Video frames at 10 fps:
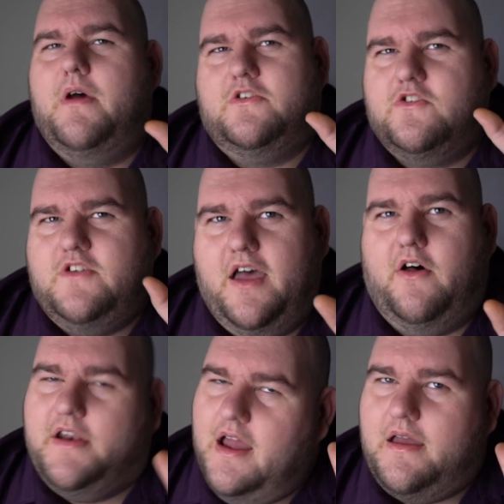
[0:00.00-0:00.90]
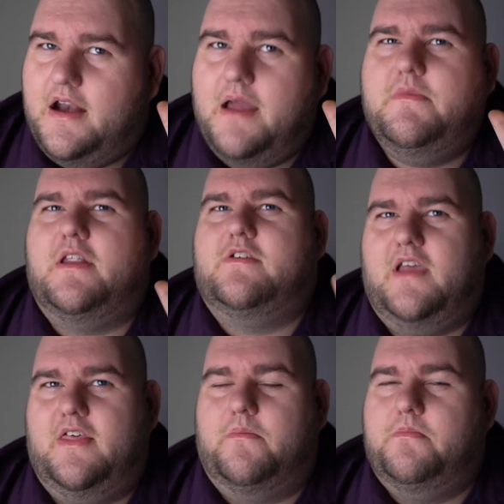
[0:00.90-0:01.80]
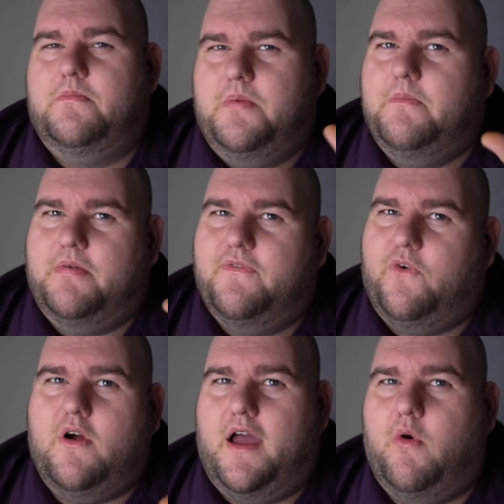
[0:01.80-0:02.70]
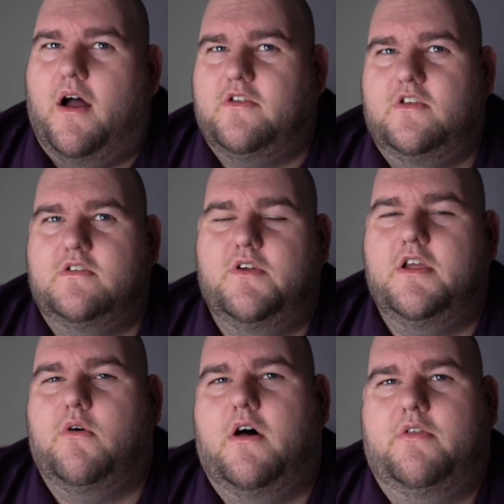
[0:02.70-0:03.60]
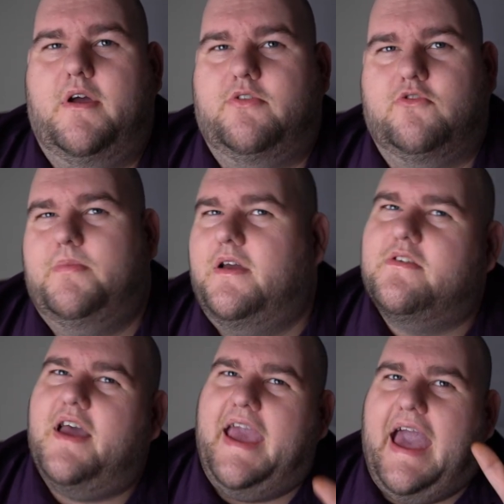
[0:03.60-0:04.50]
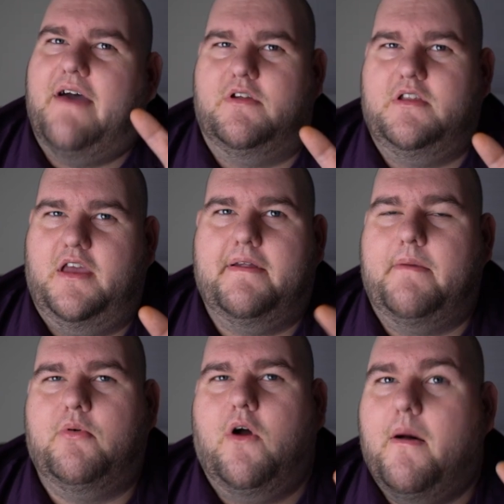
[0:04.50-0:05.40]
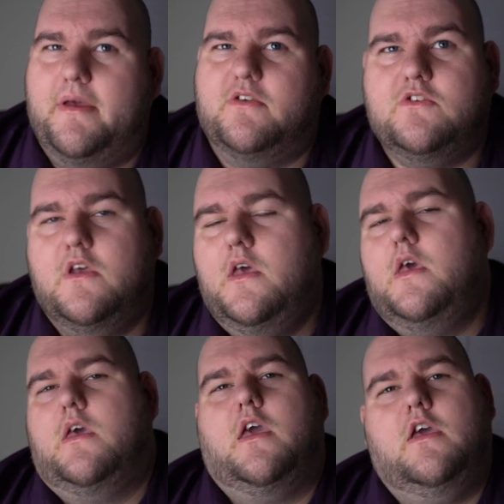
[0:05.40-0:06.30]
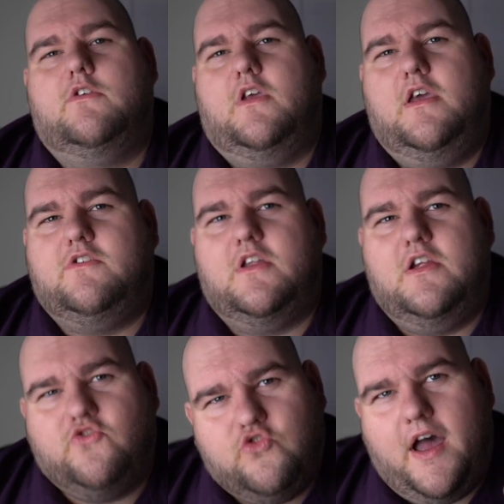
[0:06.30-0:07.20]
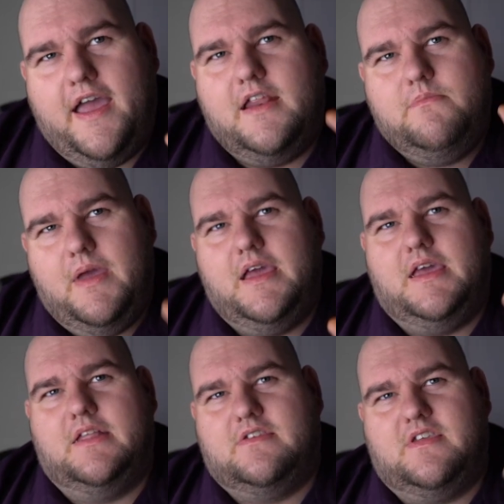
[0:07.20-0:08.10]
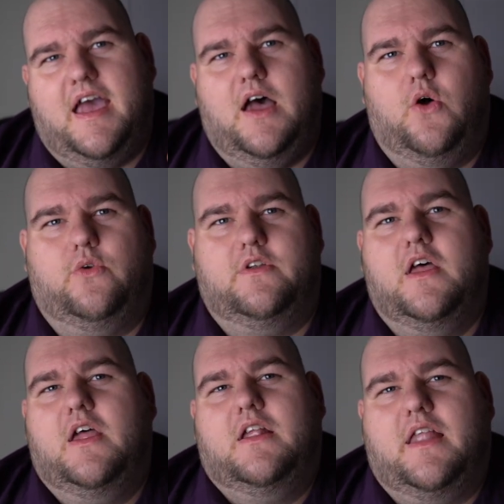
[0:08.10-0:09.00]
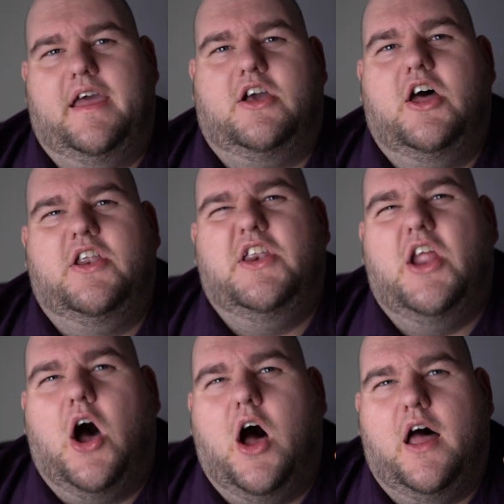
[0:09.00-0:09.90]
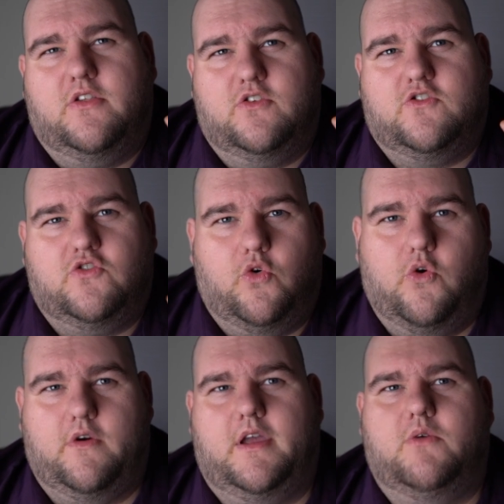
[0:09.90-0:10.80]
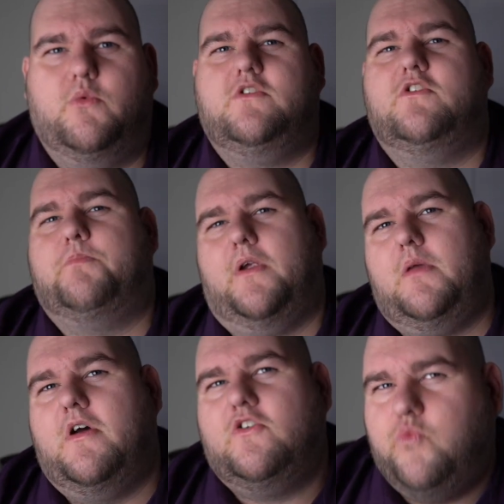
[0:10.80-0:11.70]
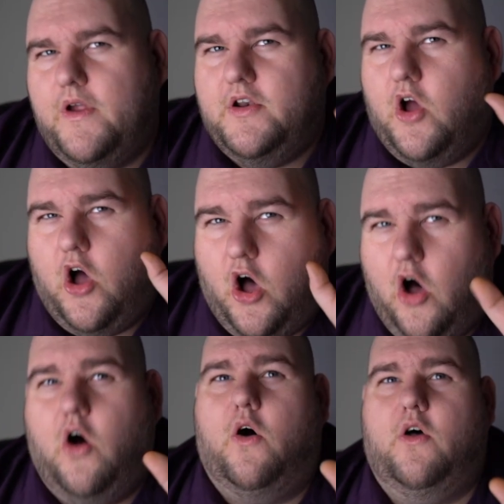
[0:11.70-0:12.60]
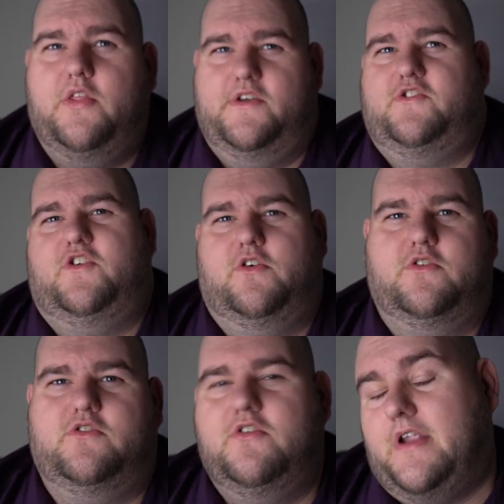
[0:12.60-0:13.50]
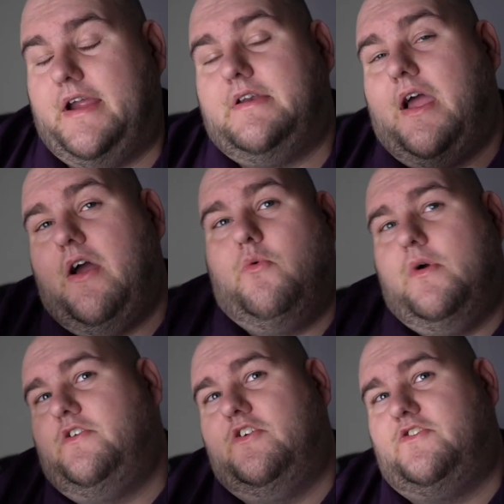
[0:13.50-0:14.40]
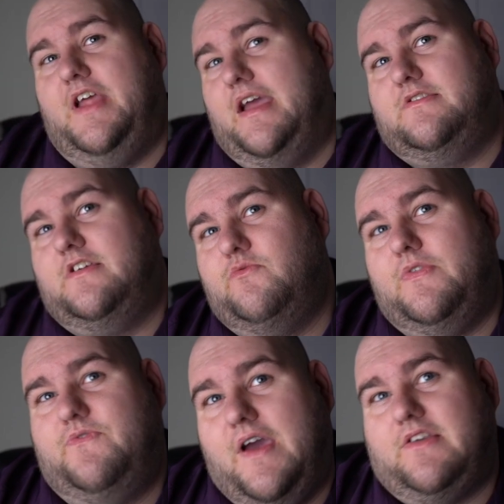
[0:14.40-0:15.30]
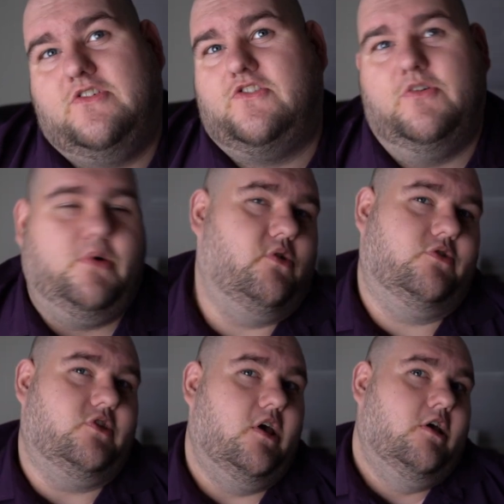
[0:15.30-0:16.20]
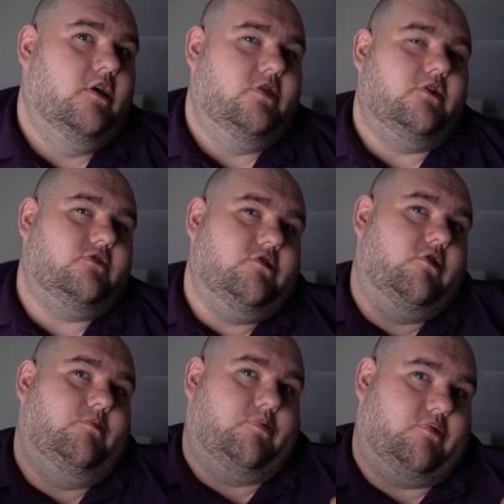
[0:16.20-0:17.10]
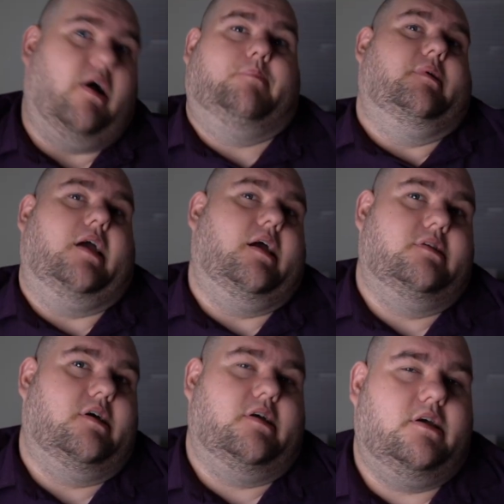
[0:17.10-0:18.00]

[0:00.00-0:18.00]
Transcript: much tell, and, I, and I'm going to say that before I watch this video all the way through, because I haven't yet, I promise, is he's going to try to make it sound like a non-story, which is pretty much what all the shills do. They're like, no, we're just dancing with vegetables. There's no propaganda